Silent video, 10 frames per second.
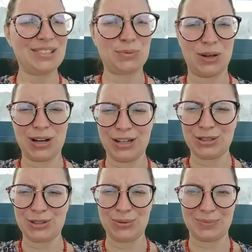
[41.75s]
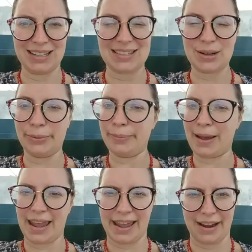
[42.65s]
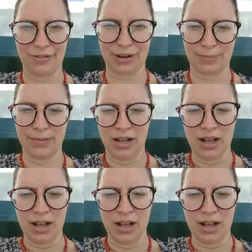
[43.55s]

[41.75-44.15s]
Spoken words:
1 or 2 months away from